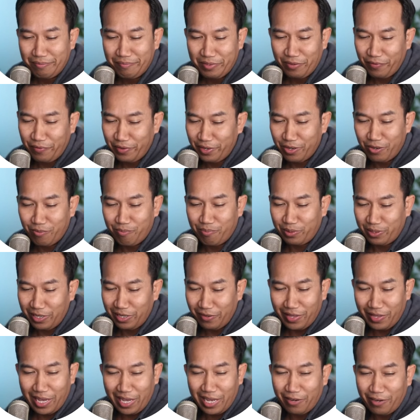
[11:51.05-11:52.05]
If you don't
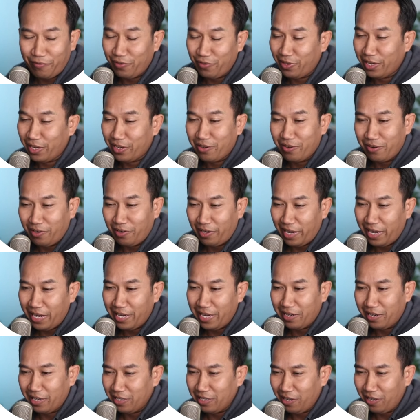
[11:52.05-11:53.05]
believe that, if you think you're late
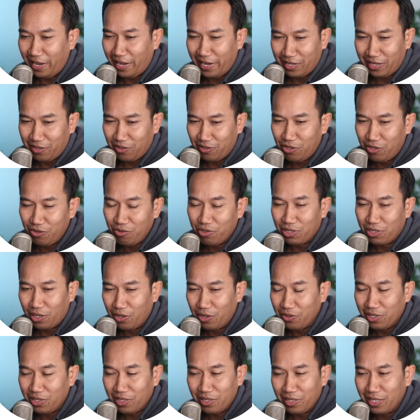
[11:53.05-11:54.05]
and you're too
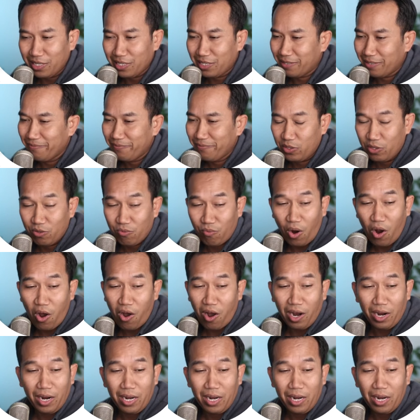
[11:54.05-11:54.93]
slow to this, you're wrong.